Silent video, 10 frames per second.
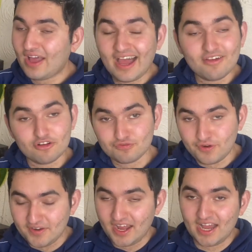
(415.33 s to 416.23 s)
I was
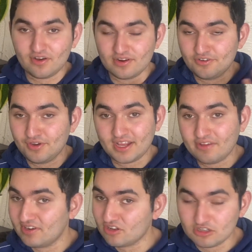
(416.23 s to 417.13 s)
very high on Enrique
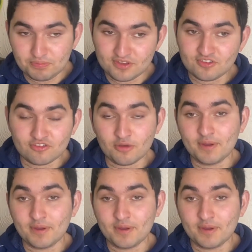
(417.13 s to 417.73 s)
when he got the PSG job.